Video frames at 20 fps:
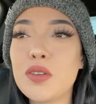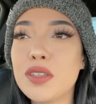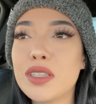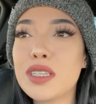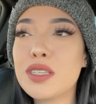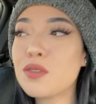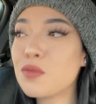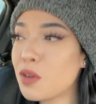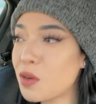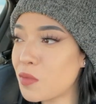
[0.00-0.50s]
this
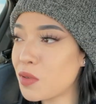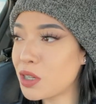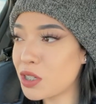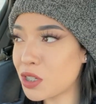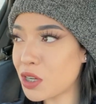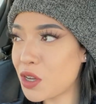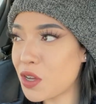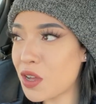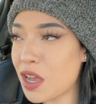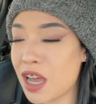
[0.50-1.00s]
is where I'm going to
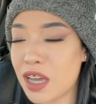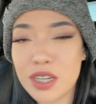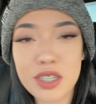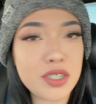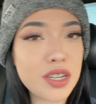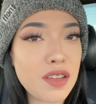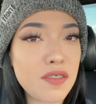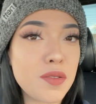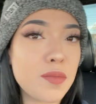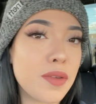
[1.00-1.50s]
show you how to
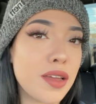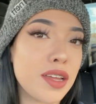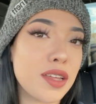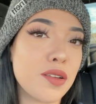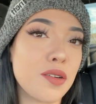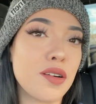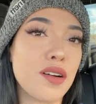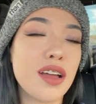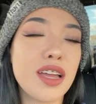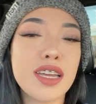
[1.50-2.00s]
drive a
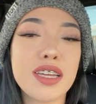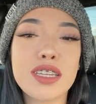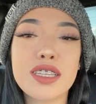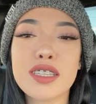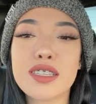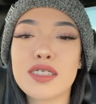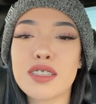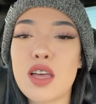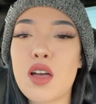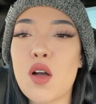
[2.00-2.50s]
manual.
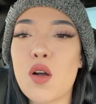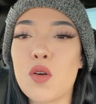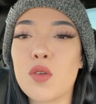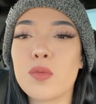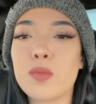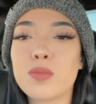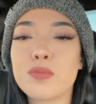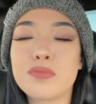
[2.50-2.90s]
So